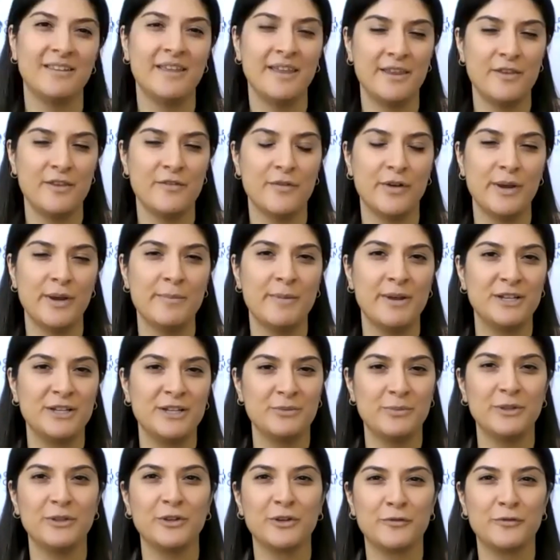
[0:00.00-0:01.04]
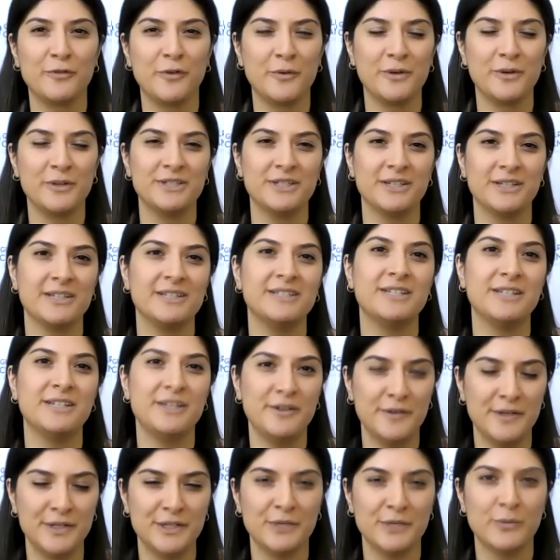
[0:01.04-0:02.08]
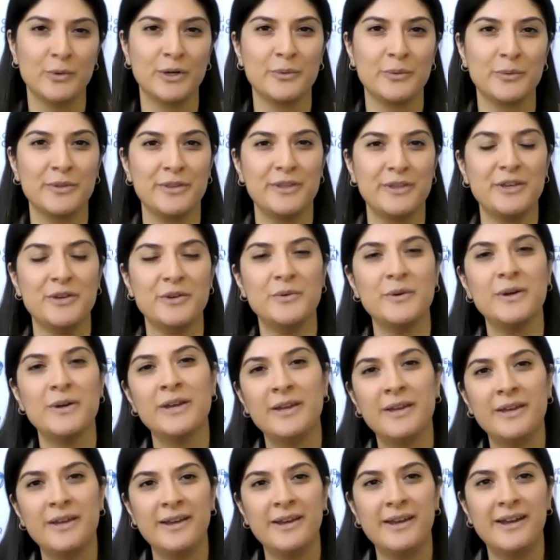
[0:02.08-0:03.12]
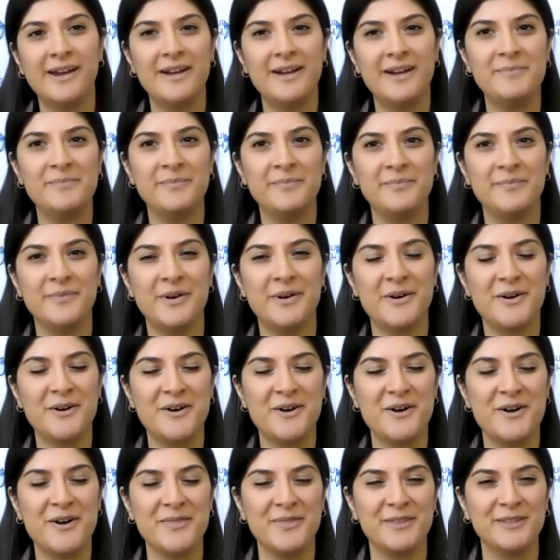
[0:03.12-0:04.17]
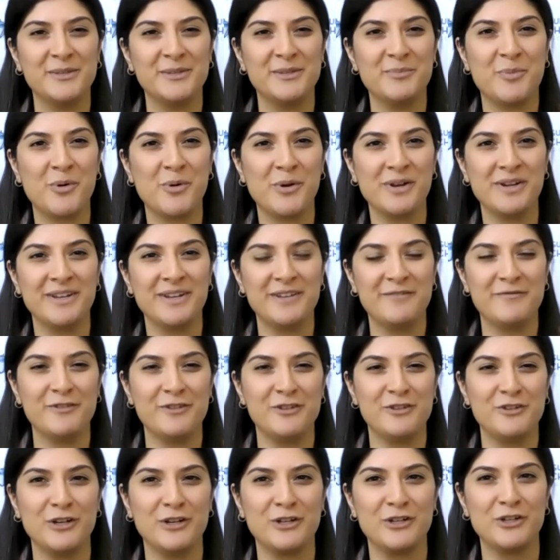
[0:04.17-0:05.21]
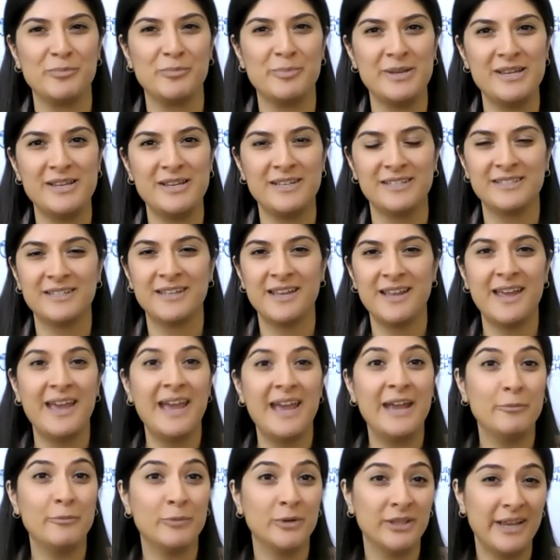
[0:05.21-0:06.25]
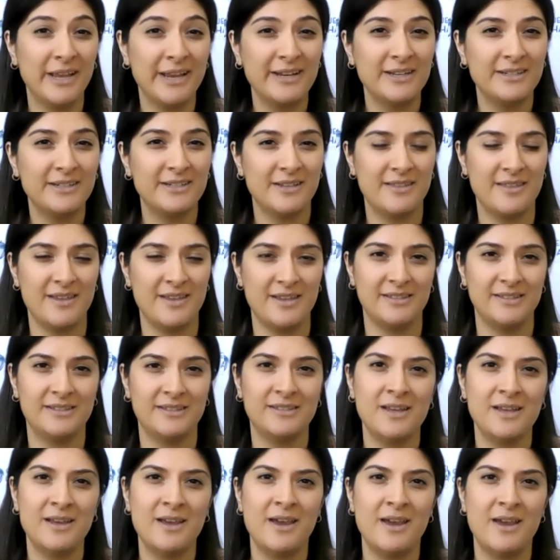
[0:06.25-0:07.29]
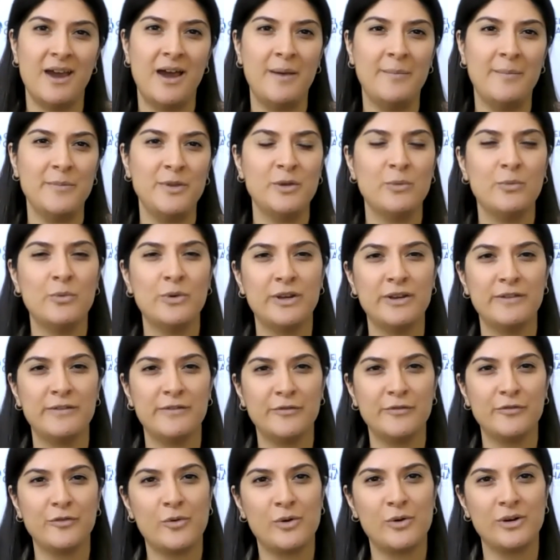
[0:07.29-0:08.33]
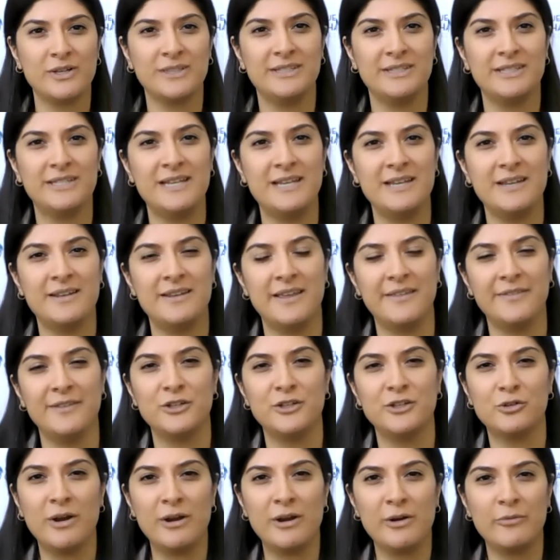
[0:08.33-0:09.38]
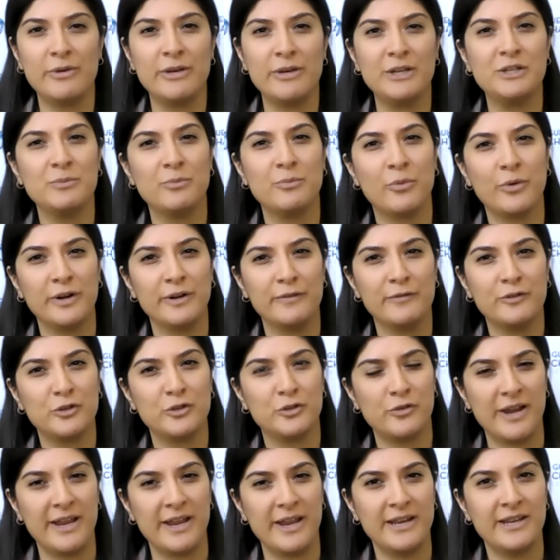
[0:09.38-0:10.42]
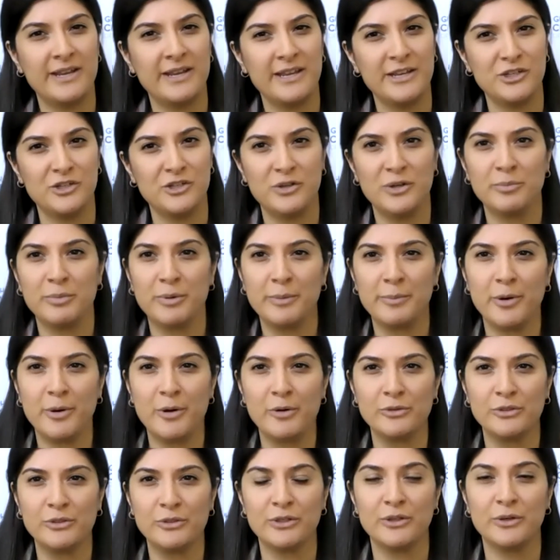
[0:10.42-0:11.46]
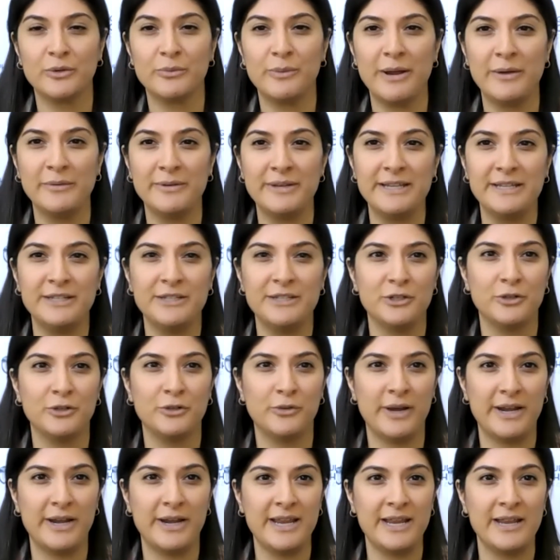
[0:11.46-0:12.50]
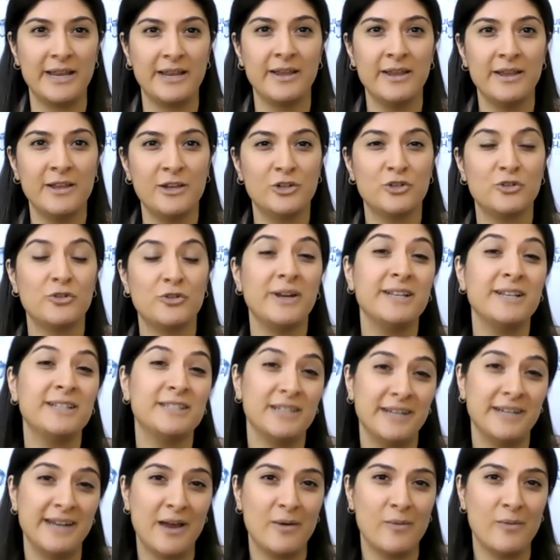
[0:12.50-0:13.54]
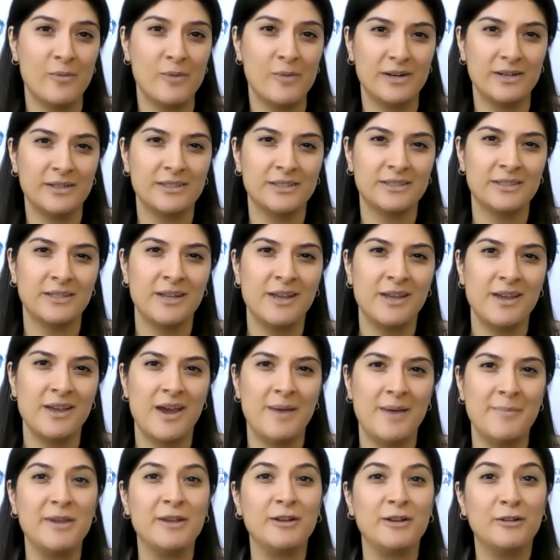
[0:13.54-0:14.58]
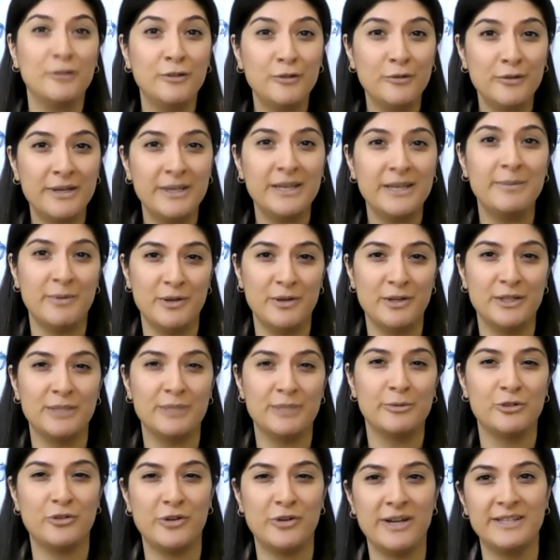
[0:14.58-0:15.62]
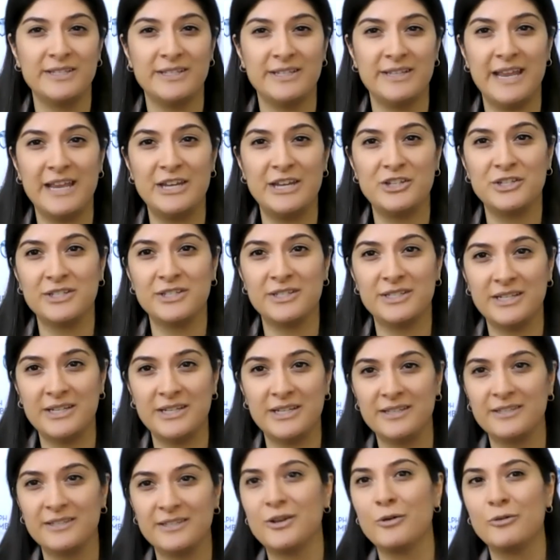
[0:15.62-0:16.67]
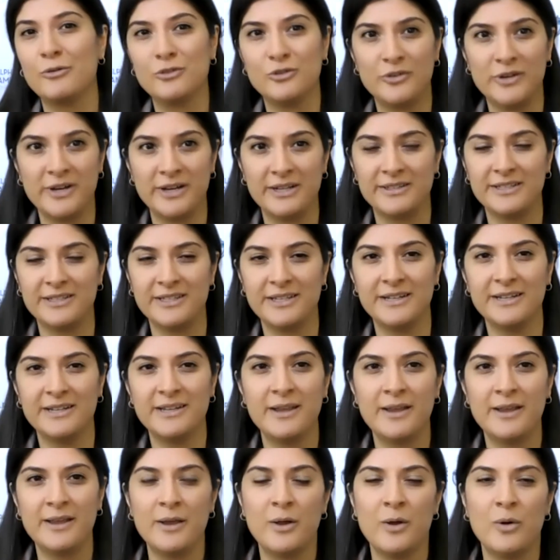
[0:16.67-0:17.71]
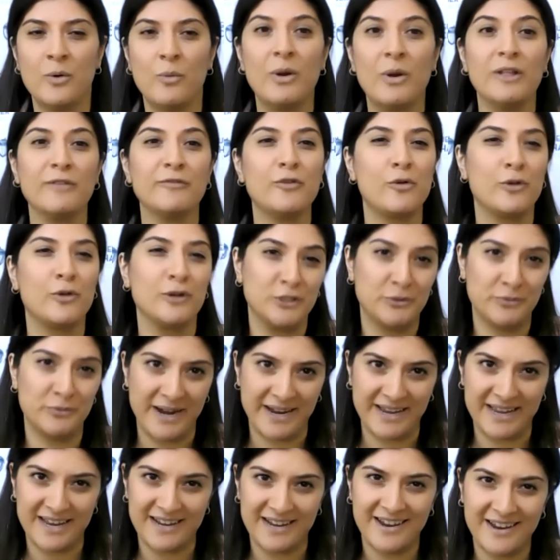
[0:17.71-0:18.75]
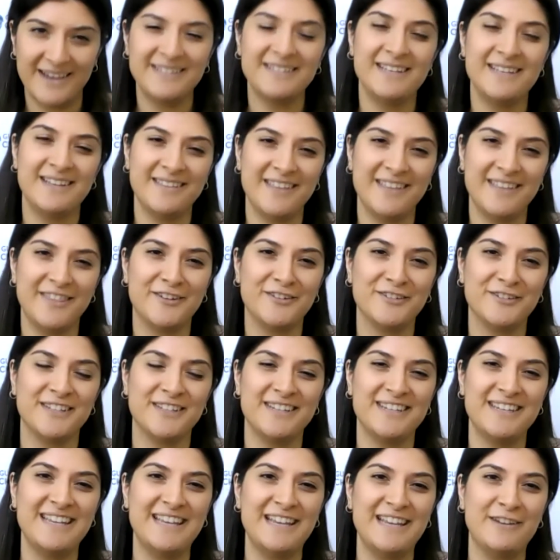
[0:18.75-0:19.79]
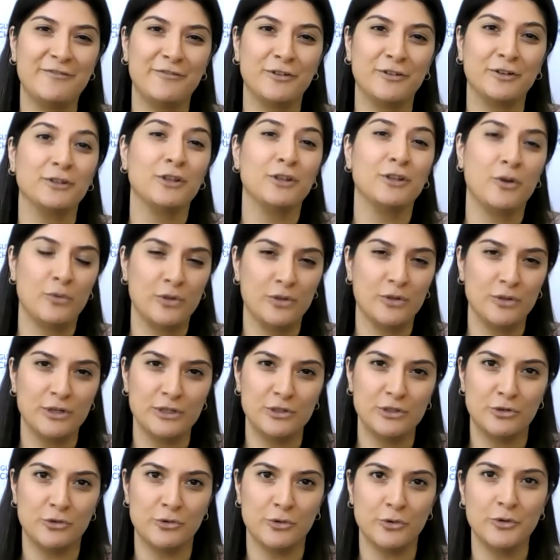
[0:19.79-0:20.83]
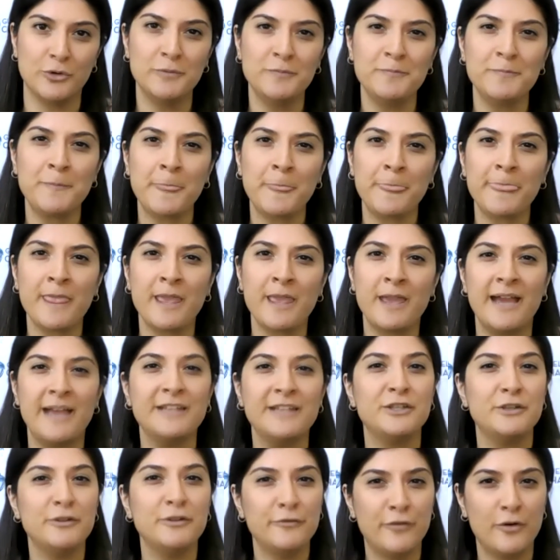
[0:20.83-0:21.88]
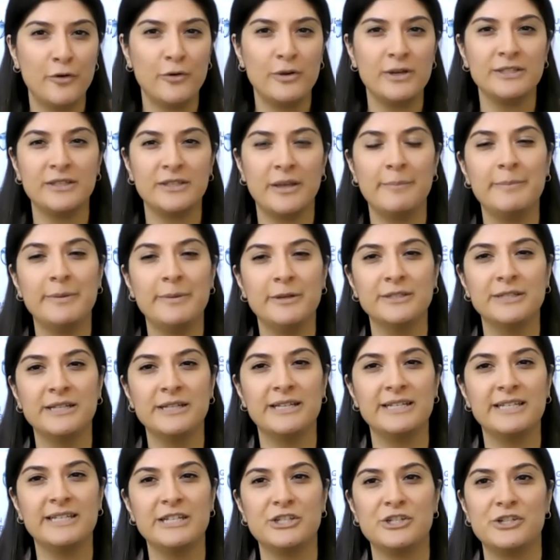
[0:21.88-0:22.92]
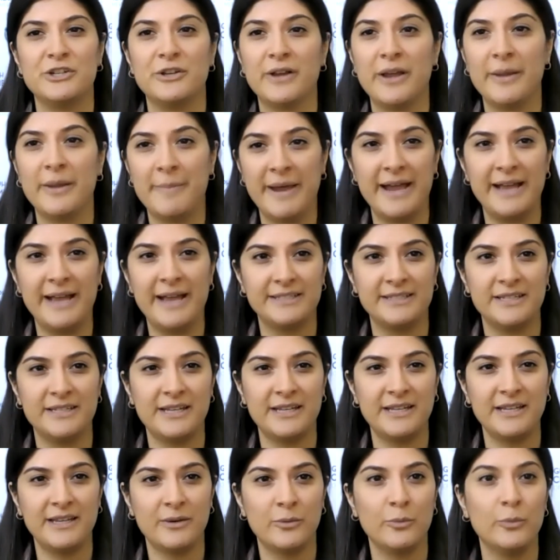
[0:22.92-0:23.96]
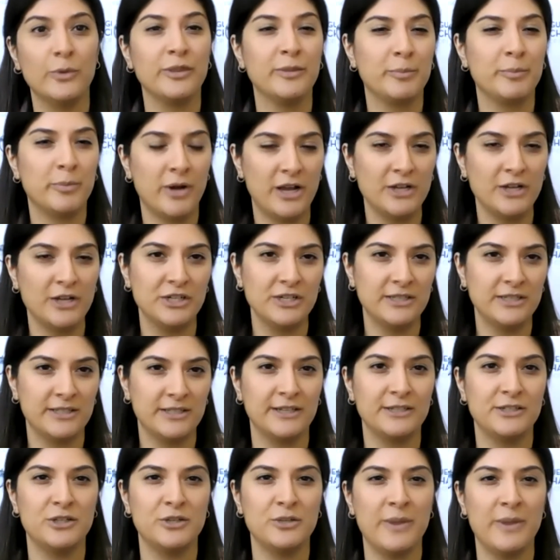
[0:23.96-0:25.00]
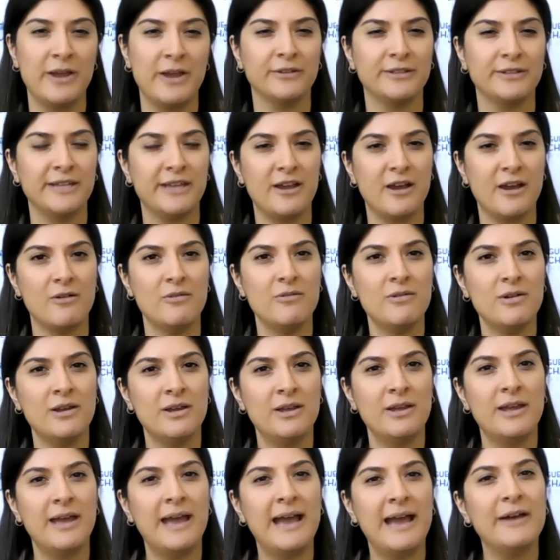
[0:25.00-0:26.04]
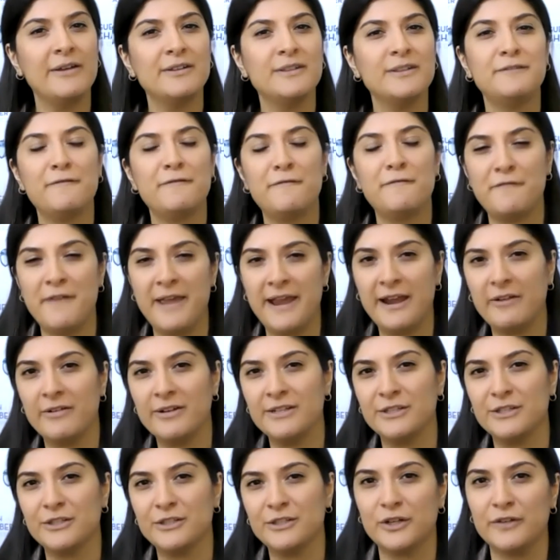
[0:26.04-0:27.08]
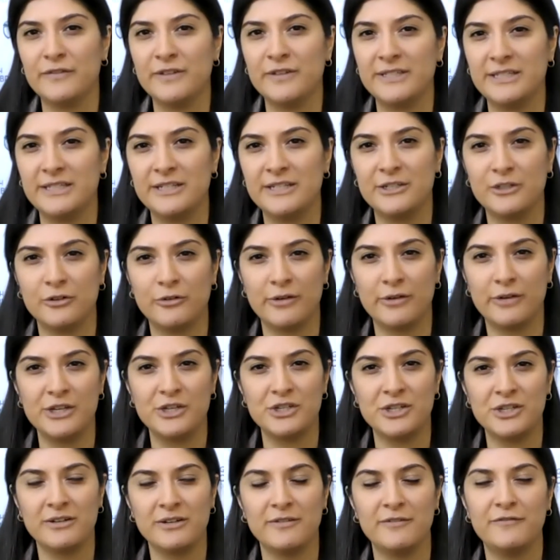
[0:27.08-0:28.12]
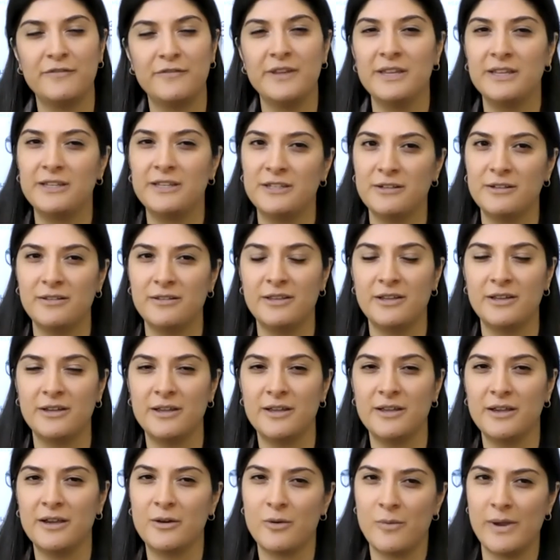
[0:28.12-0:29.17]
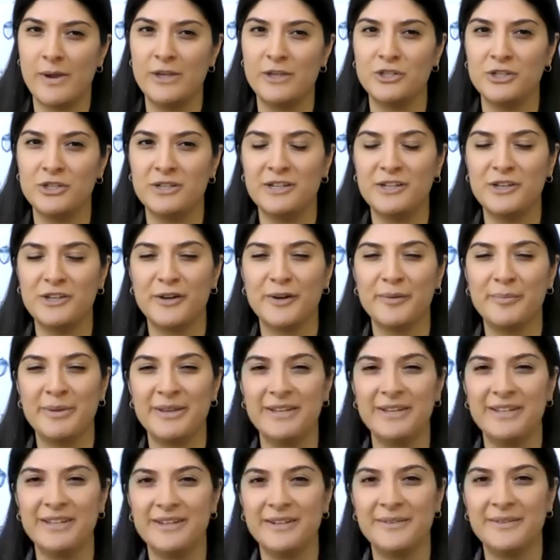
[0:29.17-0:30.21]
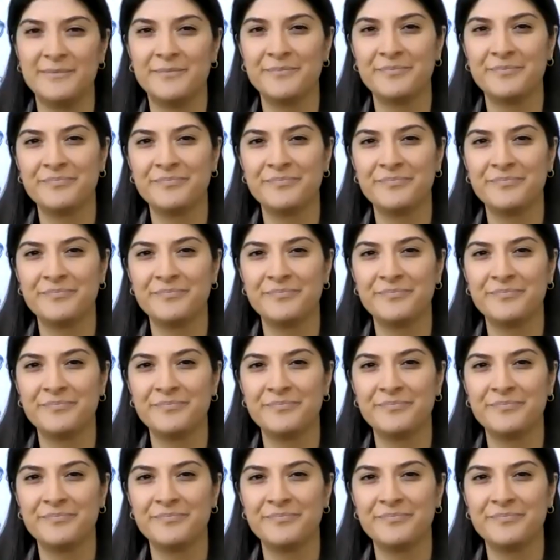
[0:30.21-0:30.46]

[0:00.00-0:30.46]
Thank you very much. We look forward to continuing to work with you on this important infrastructure piece. And related to this, you would have, of course, seen that the Toronto Region Board of Trade issued a proposal around integrating transit networks, including municipal transit agencies, GO Transit, while of course recognizing that there's a need for local control. As you focus on building additional capacity with projects like Two-Way All Day Go, how does fare and service integration fit into the equation, in your opinion?